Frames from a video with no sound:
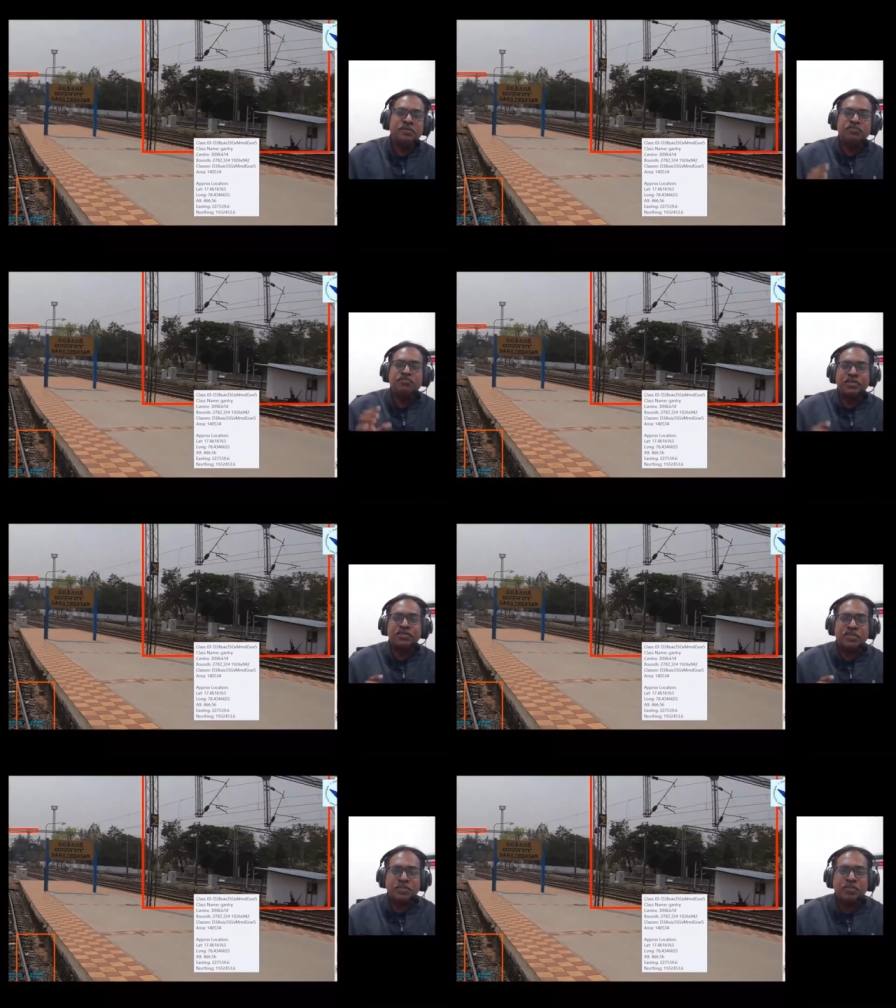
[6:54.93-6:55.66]
the
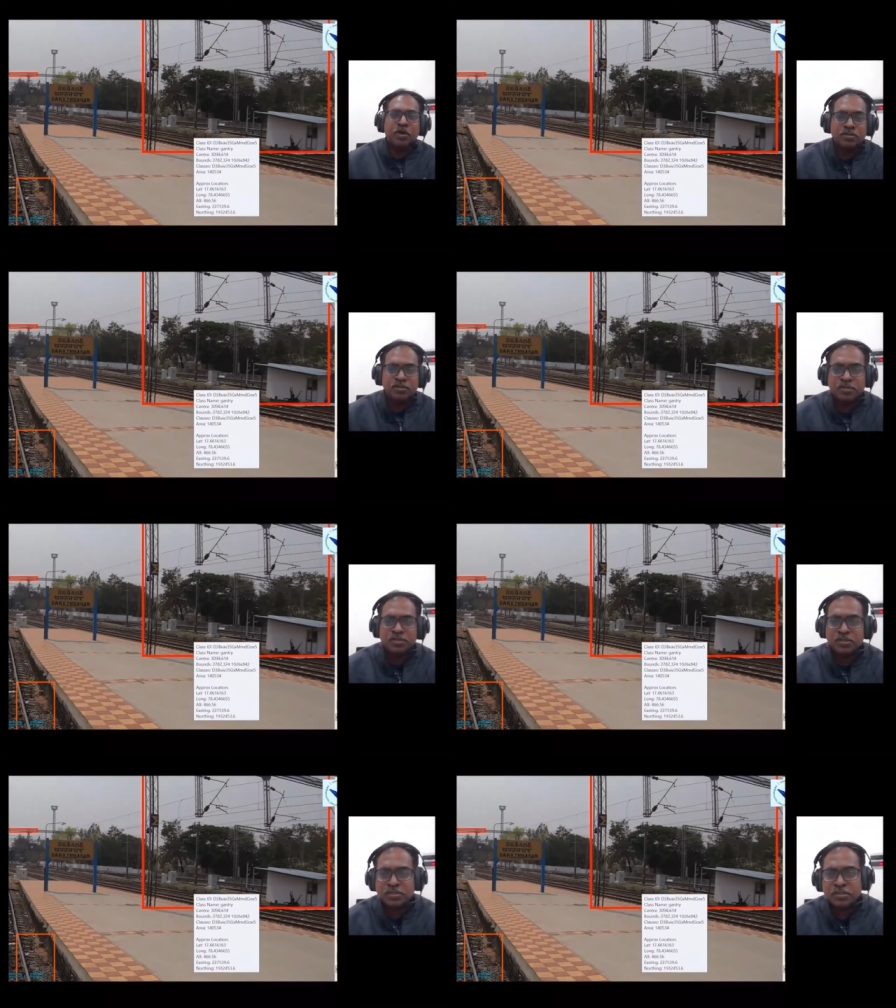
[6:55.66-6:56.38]
traction
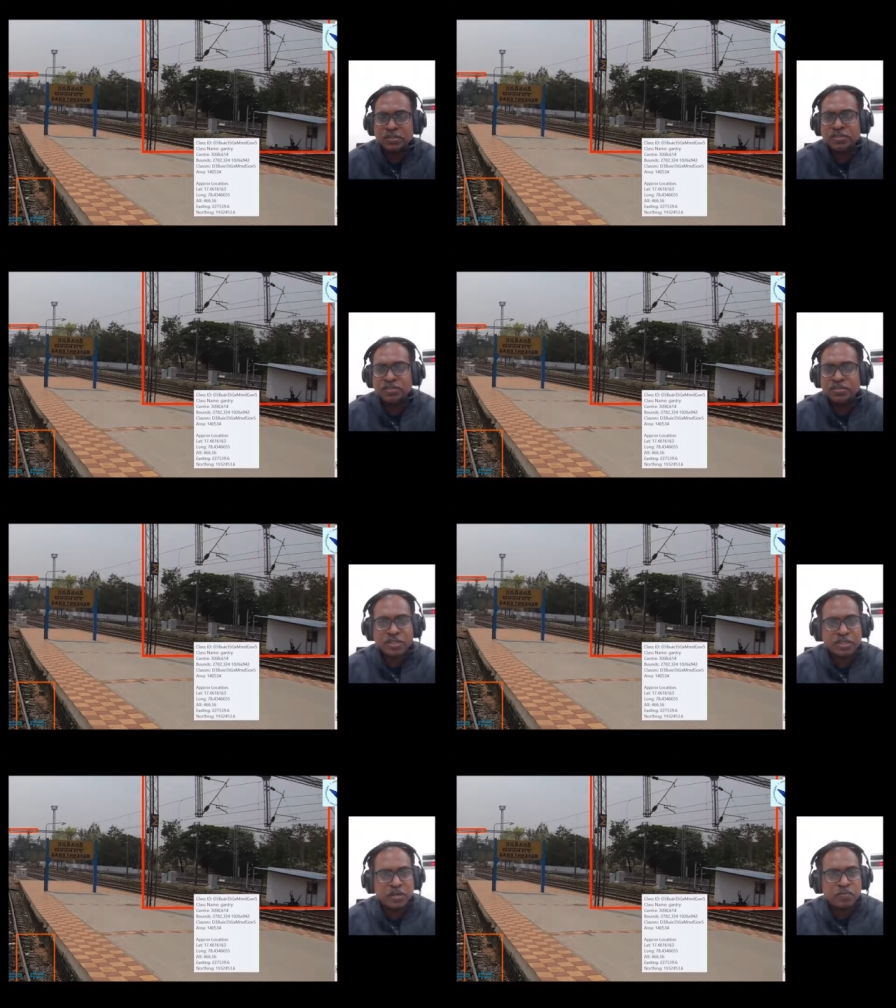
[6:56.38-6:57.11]
mast
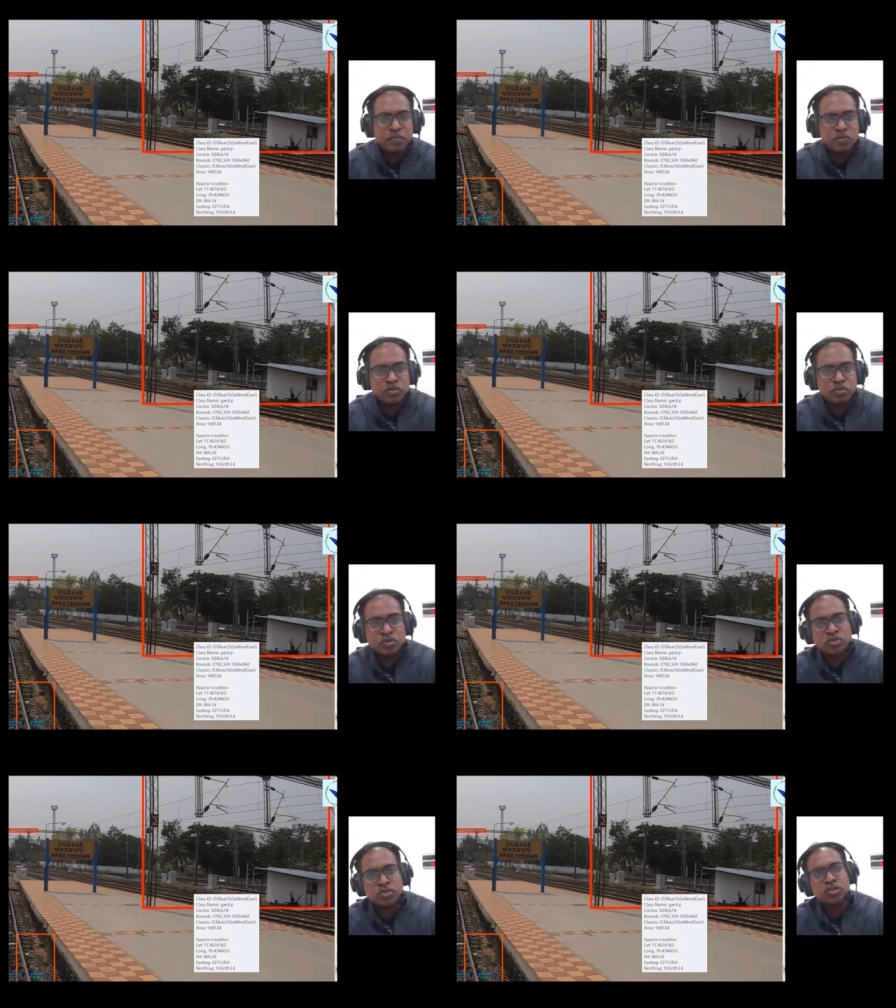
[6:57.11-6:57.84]
signal
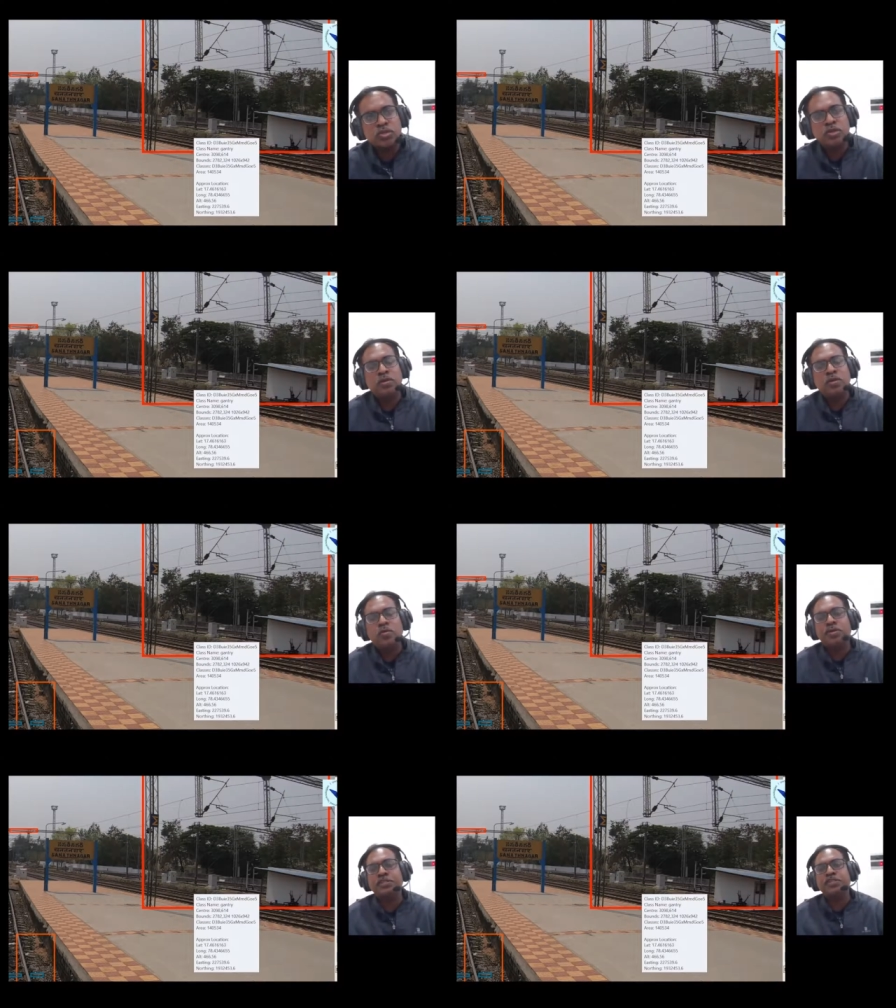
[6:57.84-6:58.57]
posts
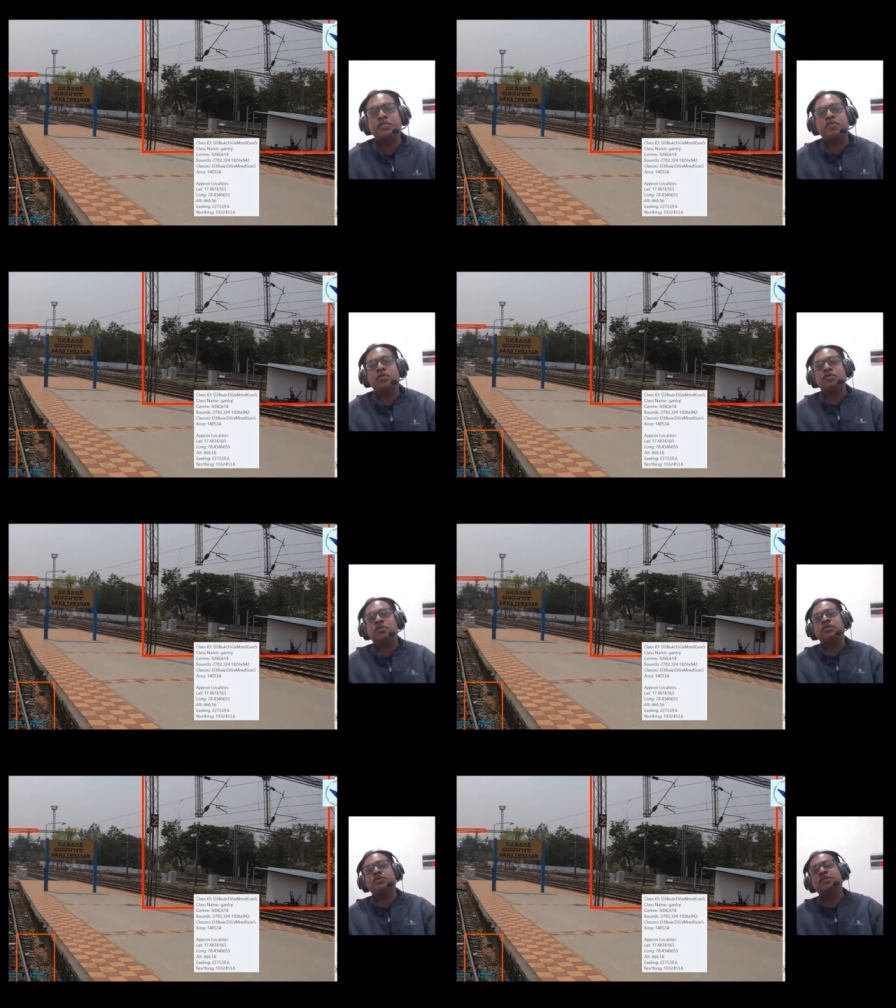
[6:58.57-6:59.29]
location
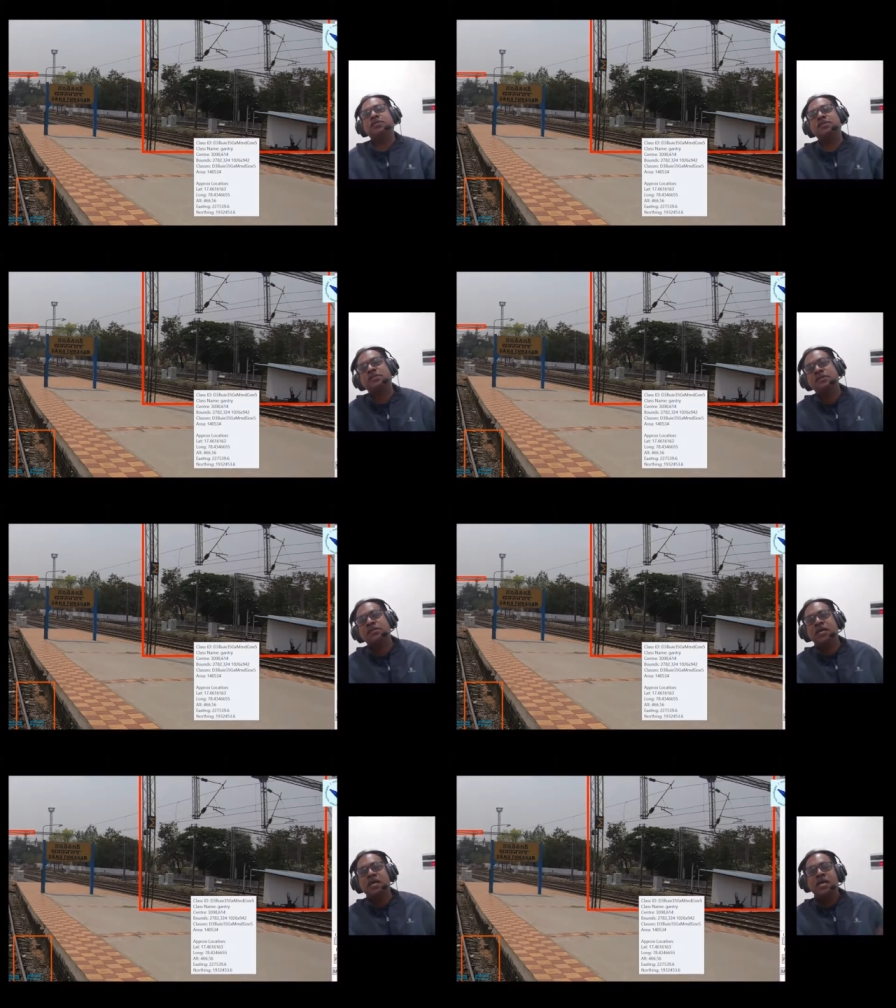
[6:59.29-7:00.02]
boxes
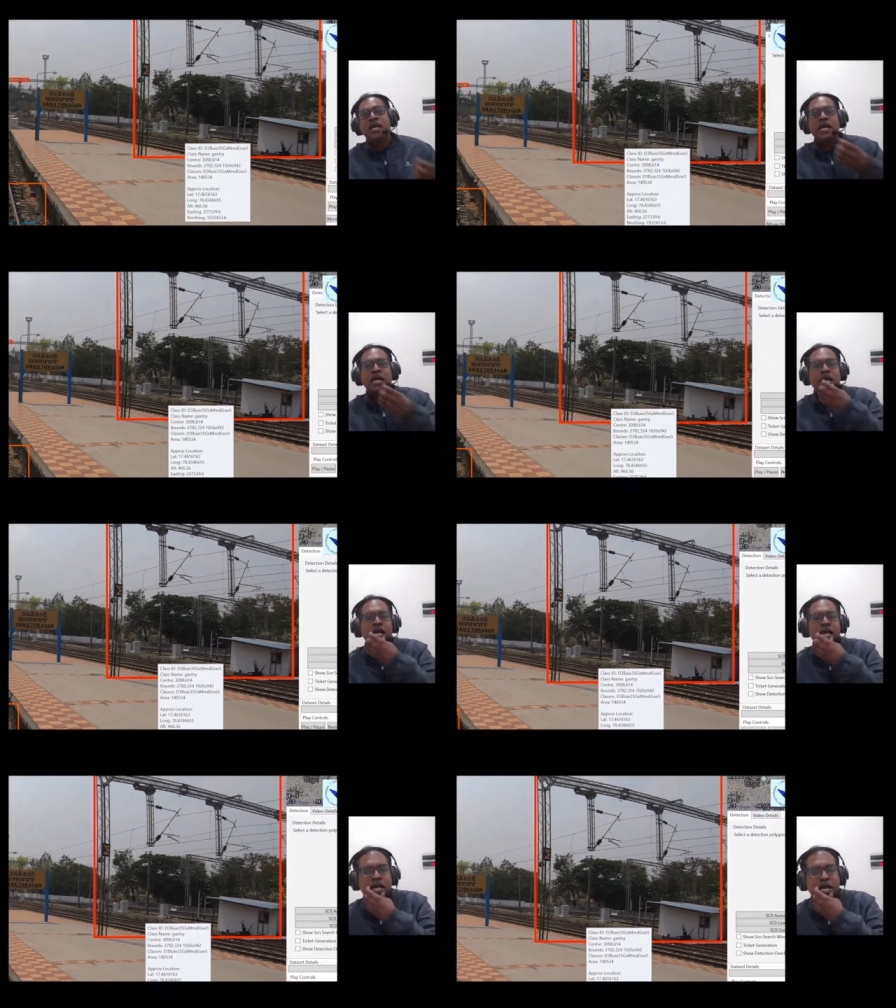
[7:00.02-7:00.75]

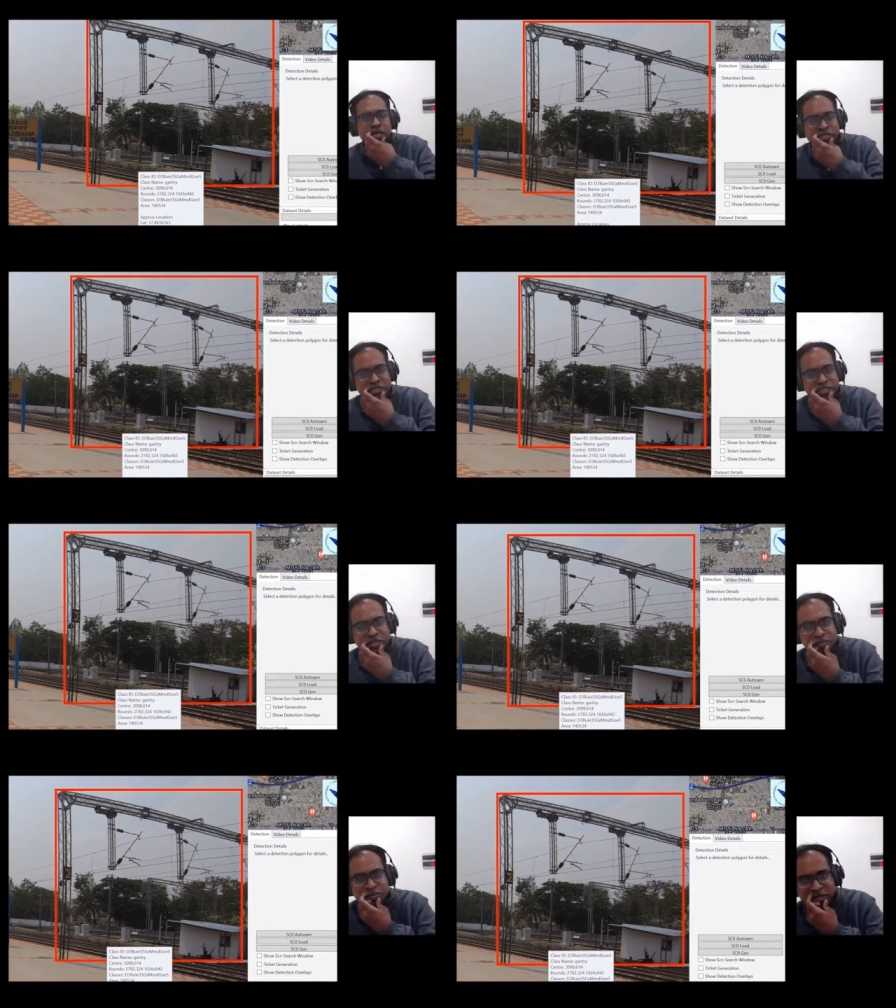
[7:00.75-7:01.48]
station